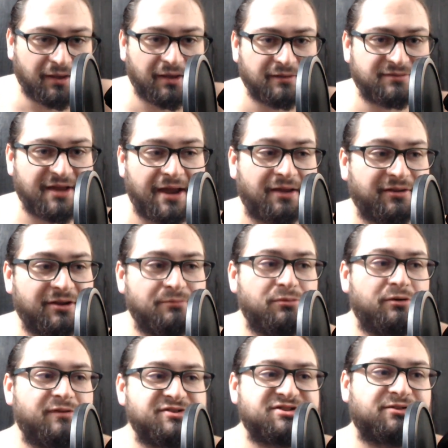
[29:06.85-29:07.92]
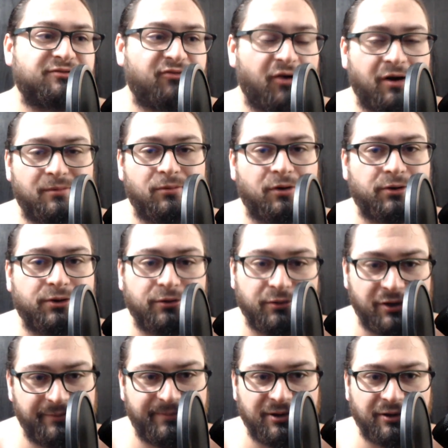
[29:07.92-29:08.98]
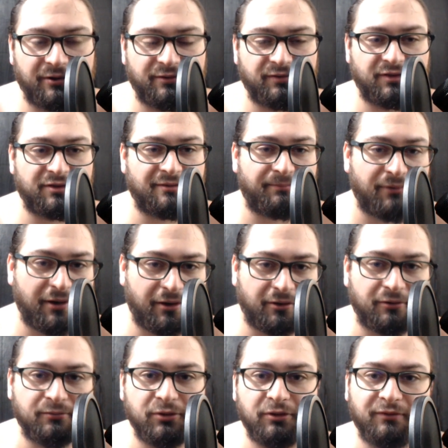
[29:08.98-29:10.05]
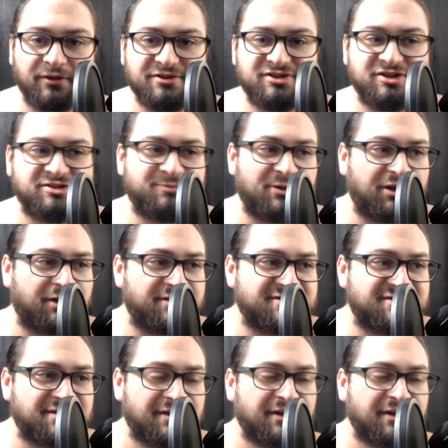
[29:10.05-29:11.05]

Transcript: the Alien movies are far more creepier than the Predator movies, just because